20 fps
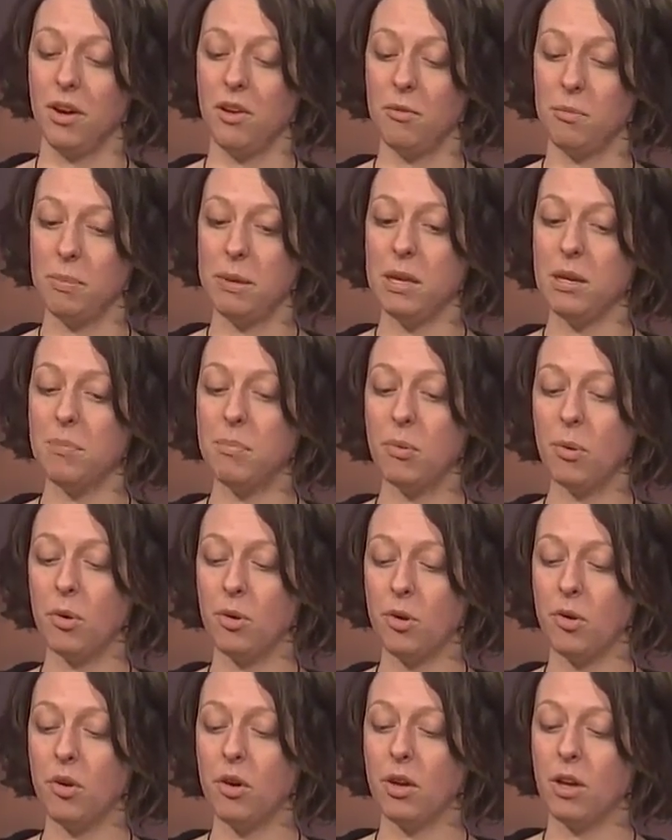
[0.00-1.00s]
of
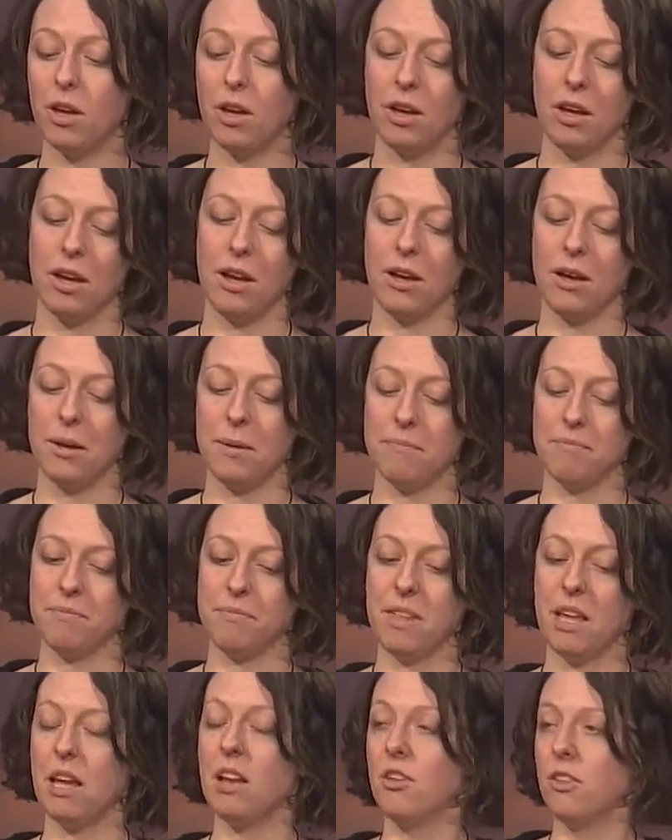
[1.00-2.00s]
people
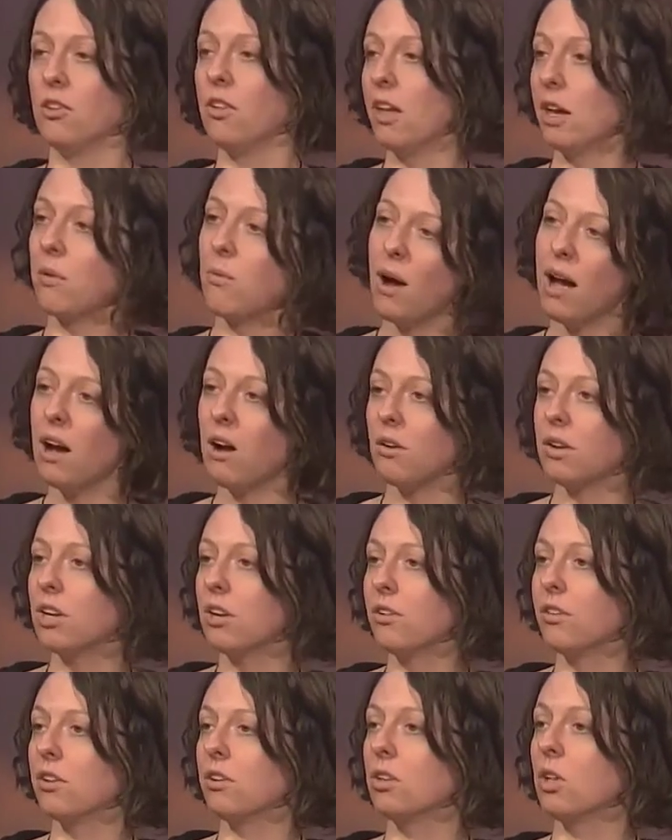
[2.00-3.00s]
that they're like, wow, you
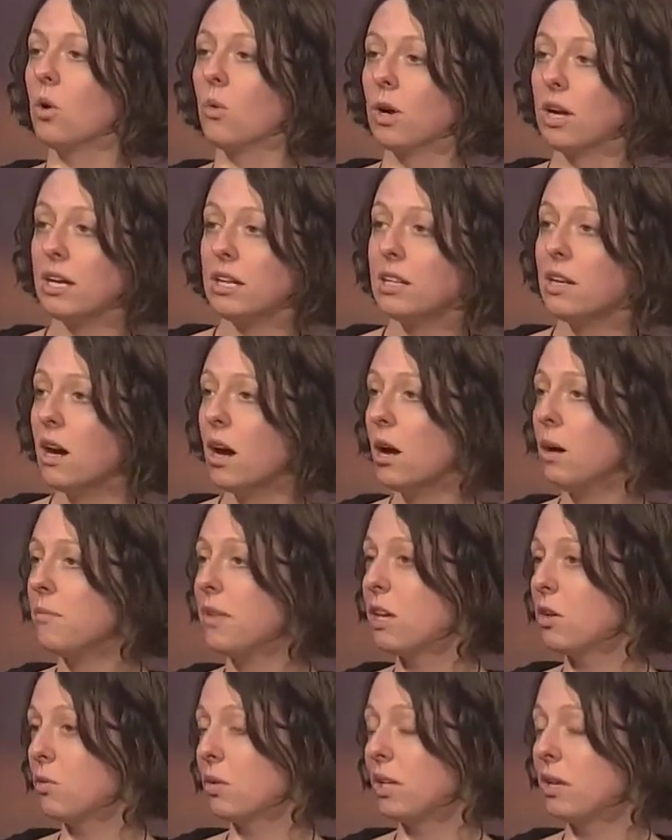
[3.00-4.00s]
know, they're lower
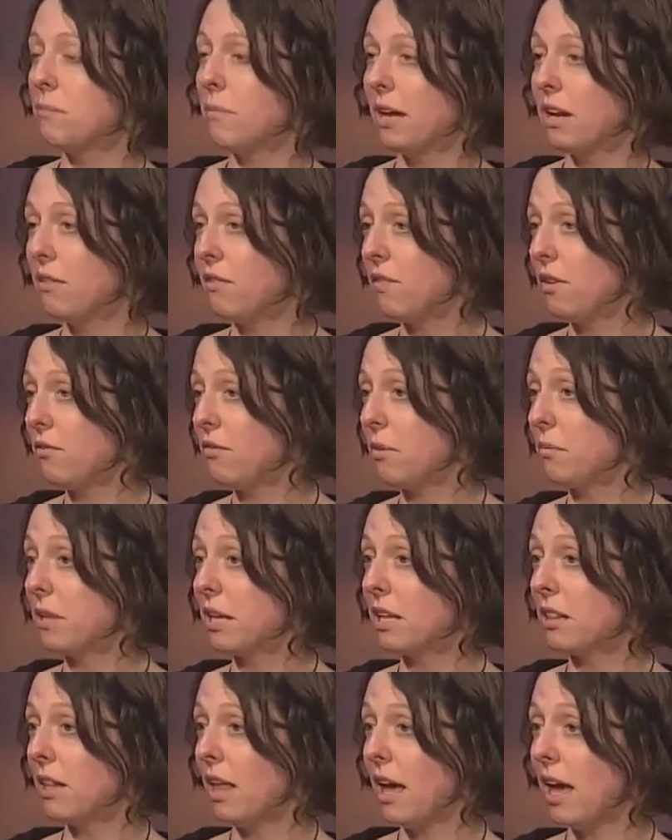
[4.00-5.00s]
income, they could really benefit from
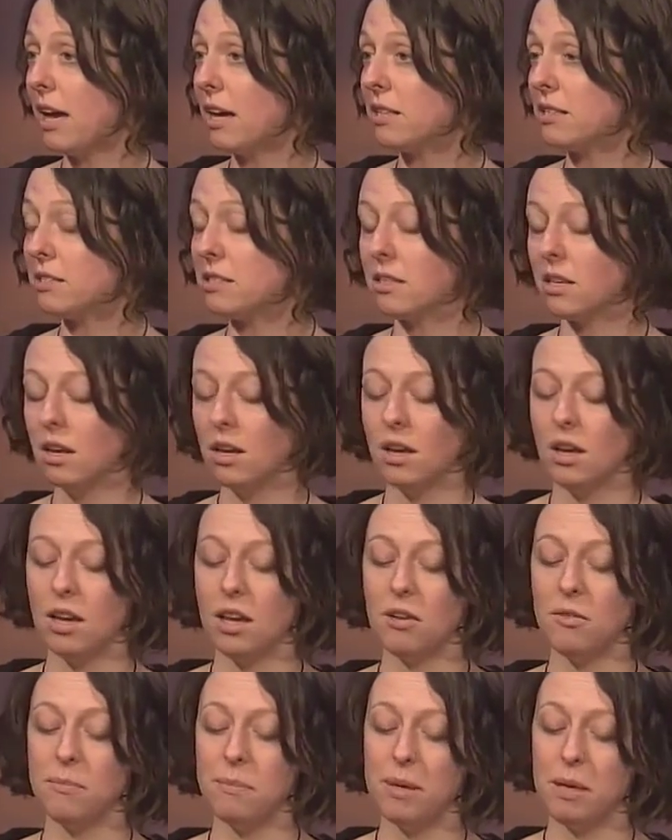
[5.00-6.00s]
the class.
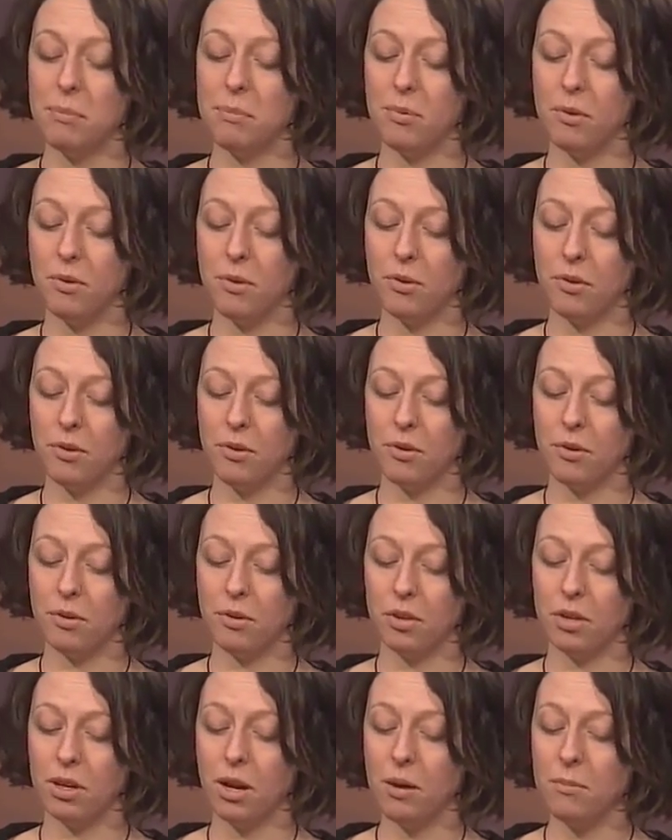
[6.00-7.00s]
If people
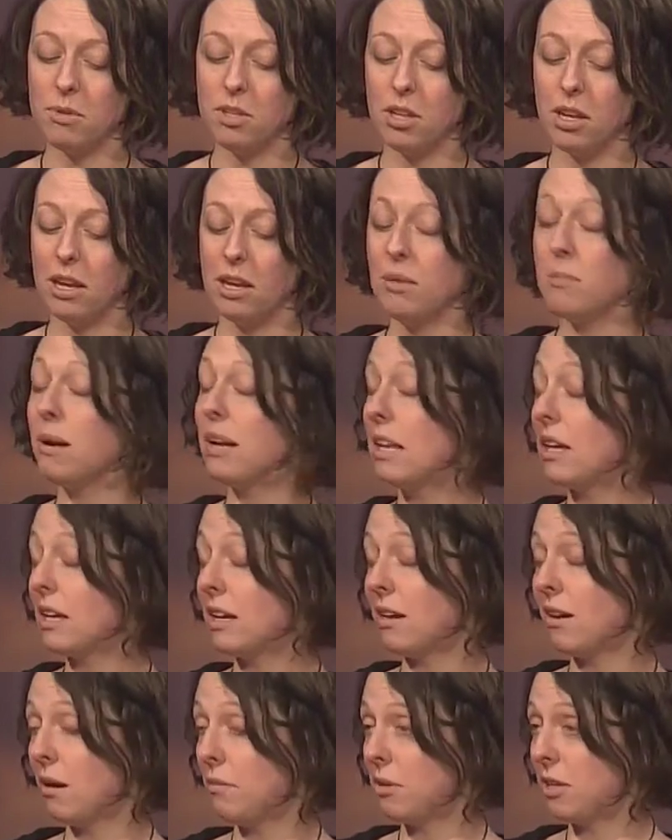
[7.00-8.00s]
come to, anybody
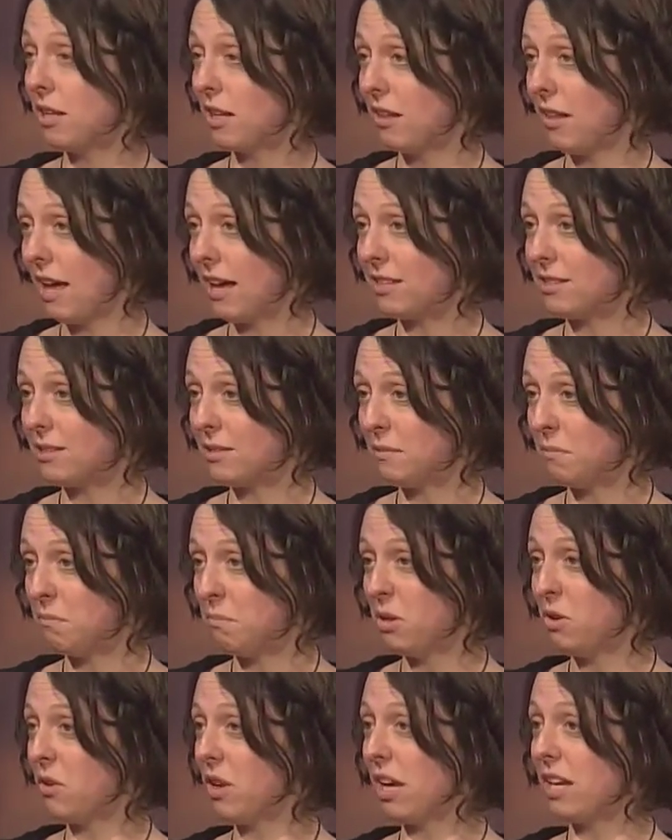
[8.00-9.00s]
can come to the class.
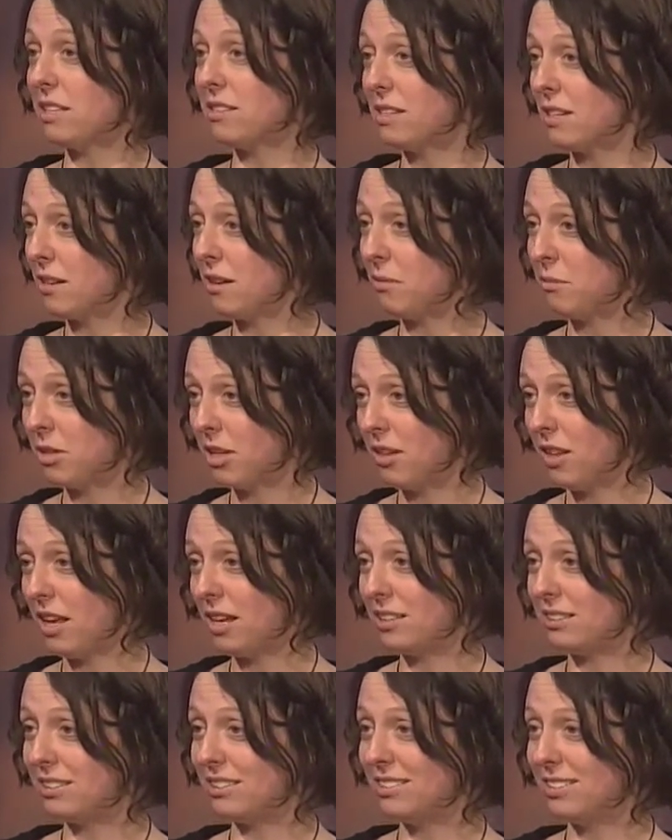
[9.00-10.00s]
Bill Gates can come to the
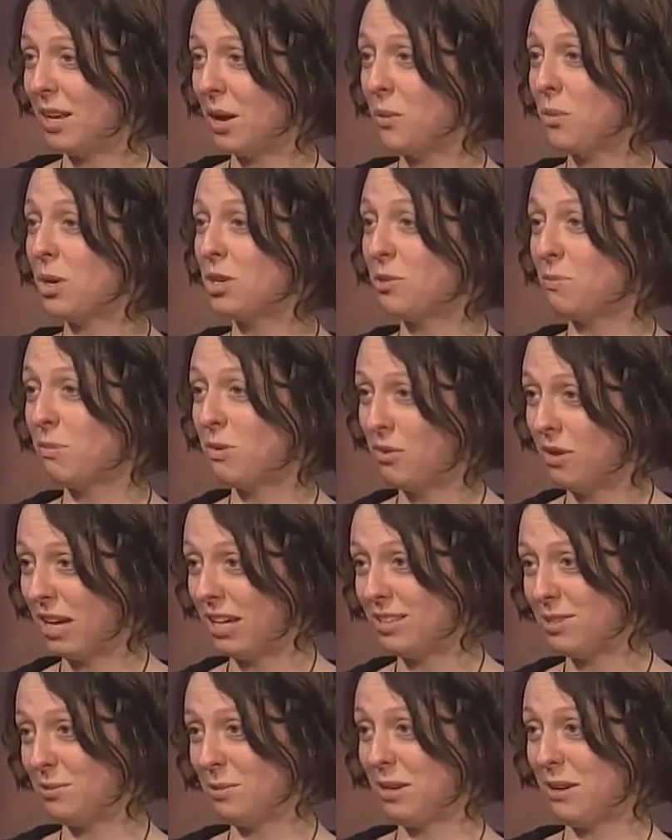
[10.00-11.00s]
class. I wish Bill
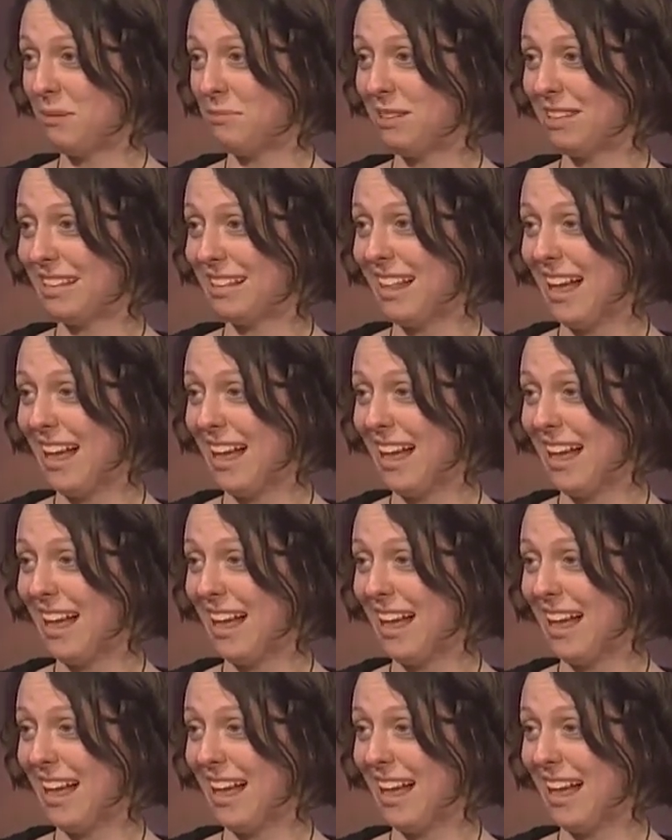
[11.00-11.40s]
Gates would come to the